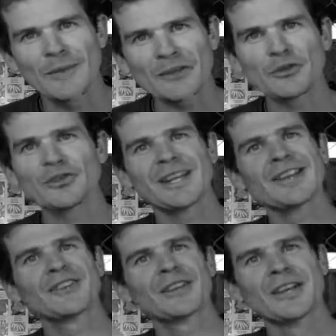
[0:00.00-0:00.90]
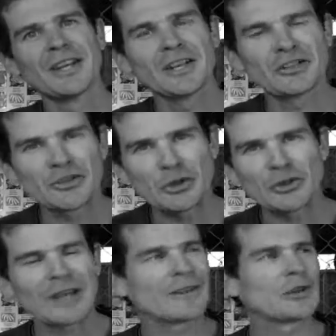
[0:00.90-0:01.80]
That's using that as an
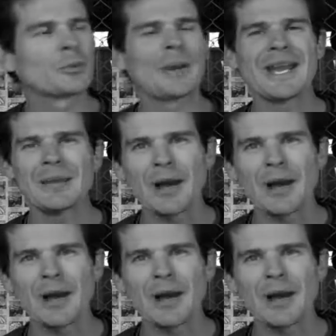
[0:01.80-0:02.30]
excuse, having a little pity